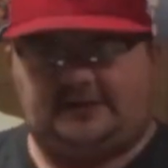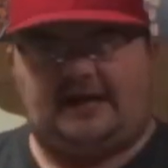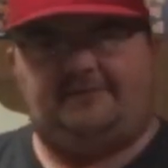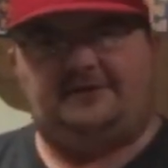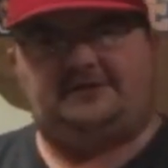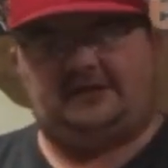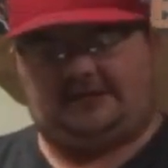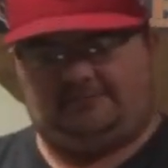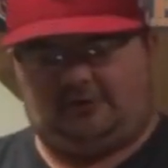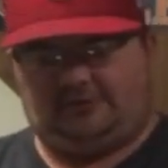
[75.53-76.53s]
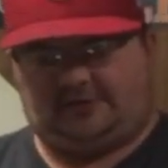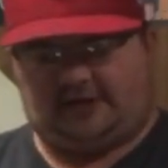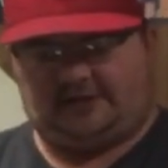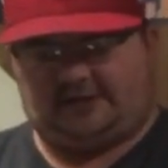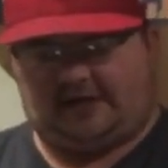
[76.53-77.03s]
tied for the sixth most
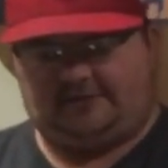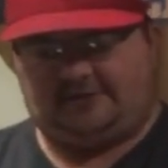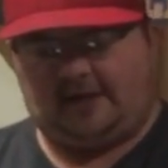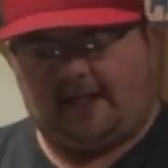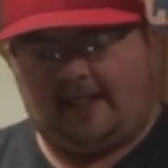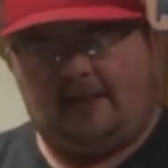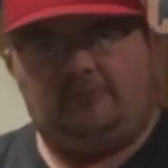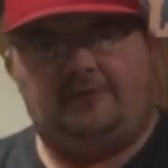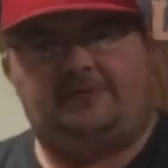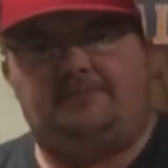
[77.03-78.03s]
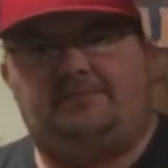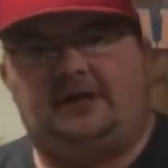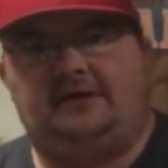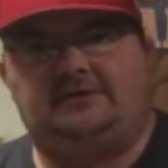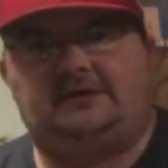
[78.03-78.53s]
touchdowns with the
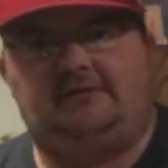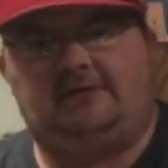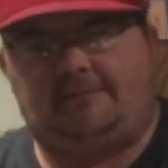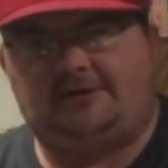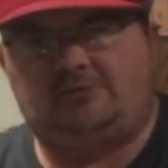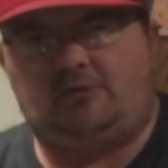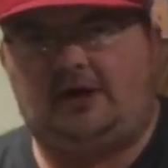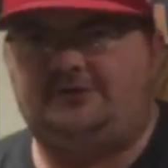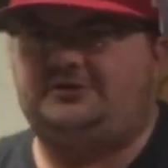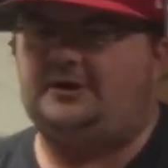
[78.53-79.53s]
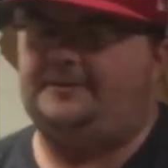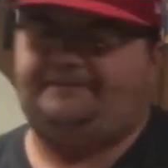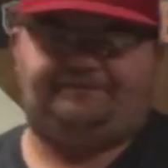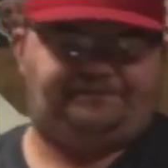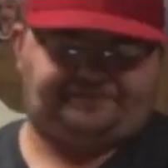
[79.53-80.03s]
Bengals giving up as well. So
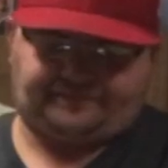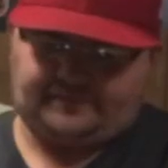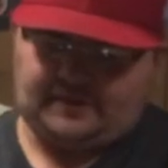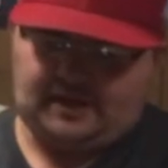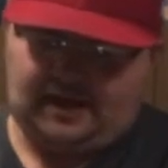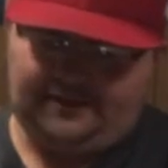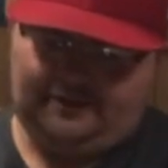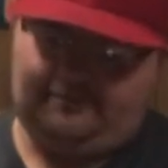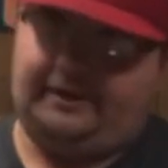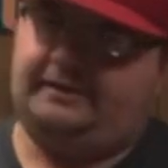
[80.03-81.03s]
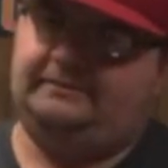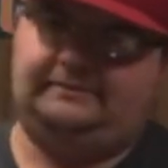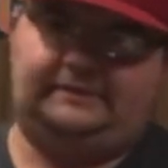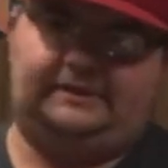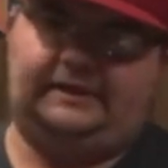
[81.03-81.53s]
I think we
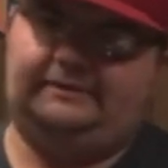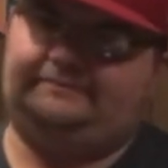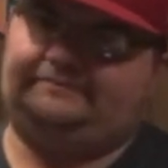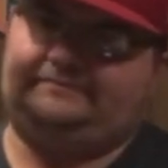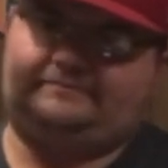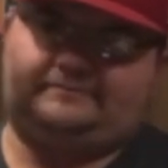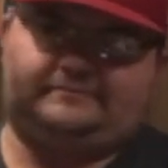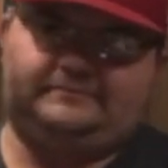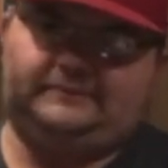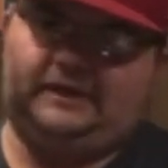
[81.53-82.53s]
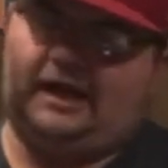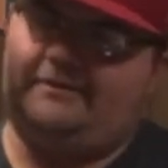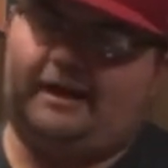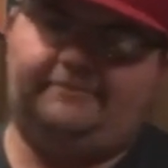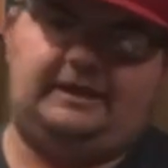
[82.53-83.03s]
can get.
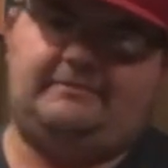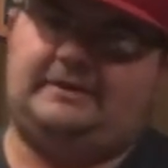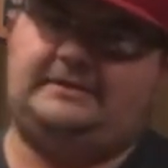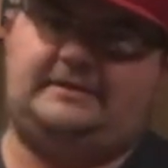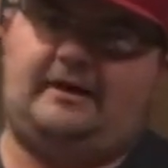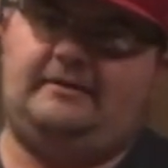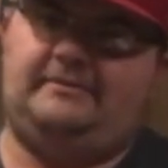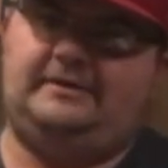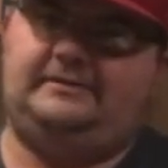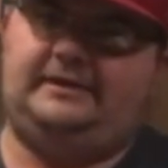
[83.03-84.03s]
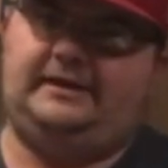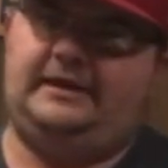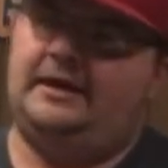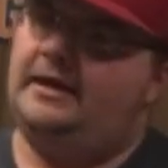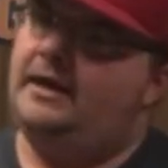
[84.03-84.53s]
I'm thinking about starting him in the
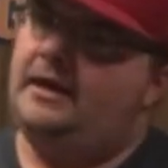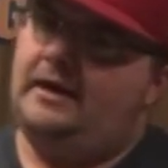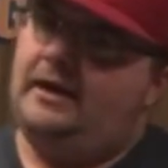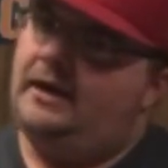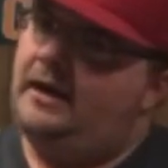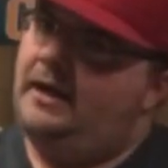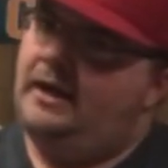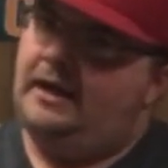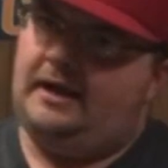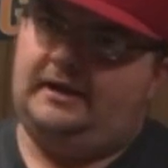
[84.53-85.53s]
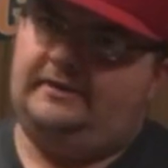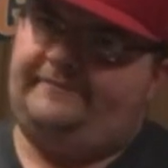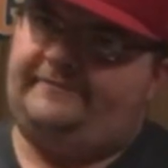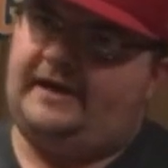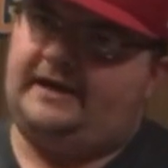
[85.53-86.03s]
league. Into
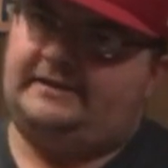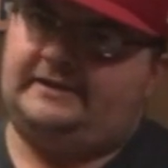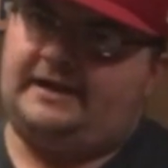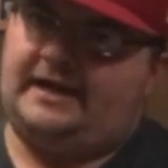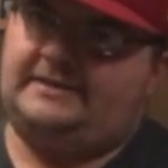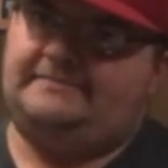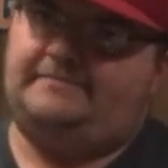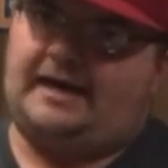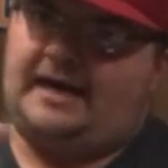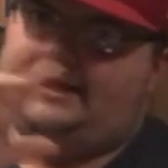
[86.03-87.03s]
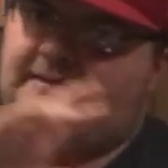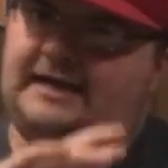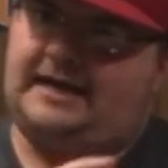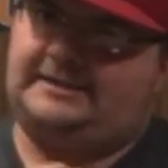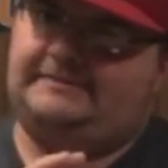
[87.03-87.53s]
flex, got some buys,
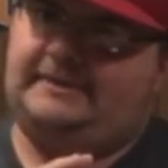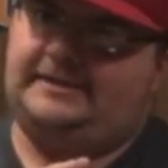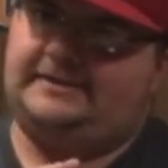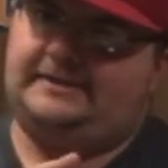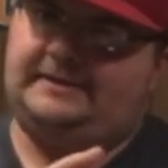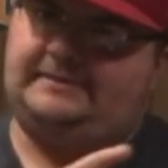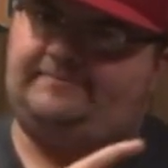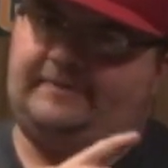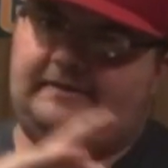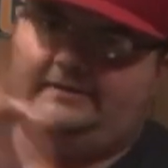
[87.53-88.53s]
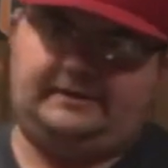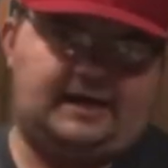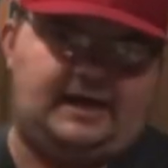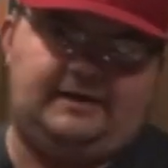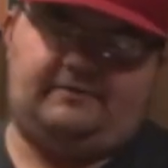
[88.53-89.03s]
got some injuries, feeling
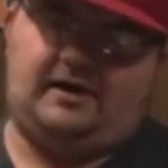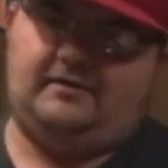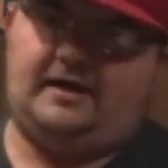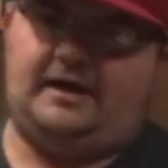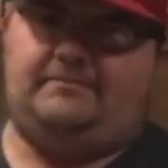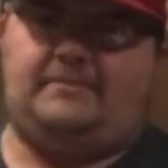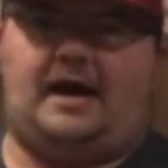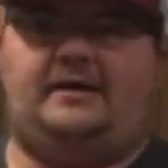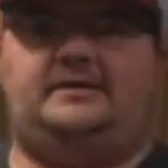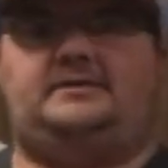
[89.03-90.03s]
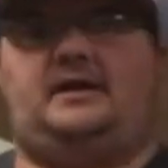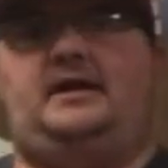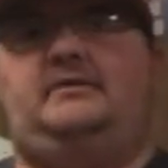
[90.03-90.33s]
kind of all right about it. So I